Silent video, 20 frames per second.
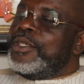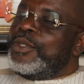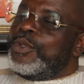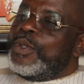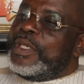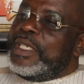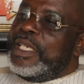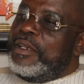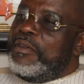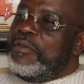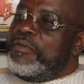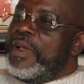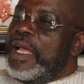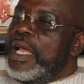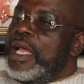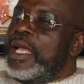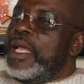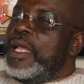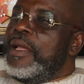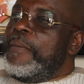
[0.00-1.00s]
is, you
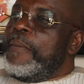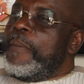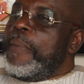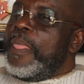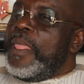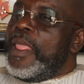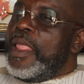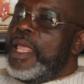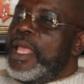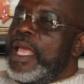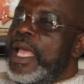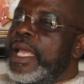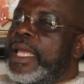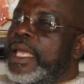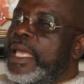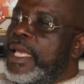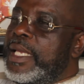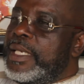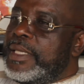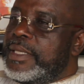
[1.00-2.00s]
deliver a
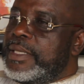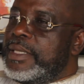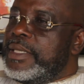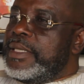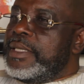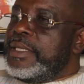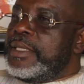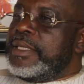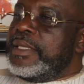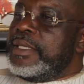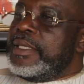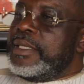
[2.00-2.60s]
case